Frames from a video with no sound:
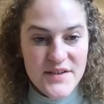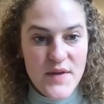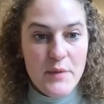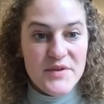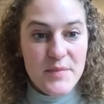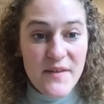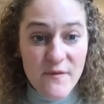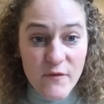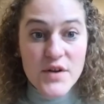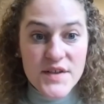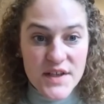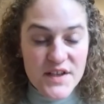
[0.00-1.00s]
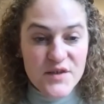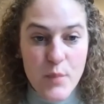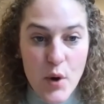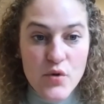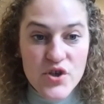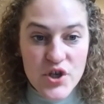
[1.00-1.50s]
So that was my first
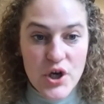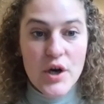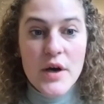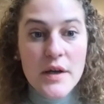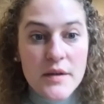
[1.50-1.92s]
exposure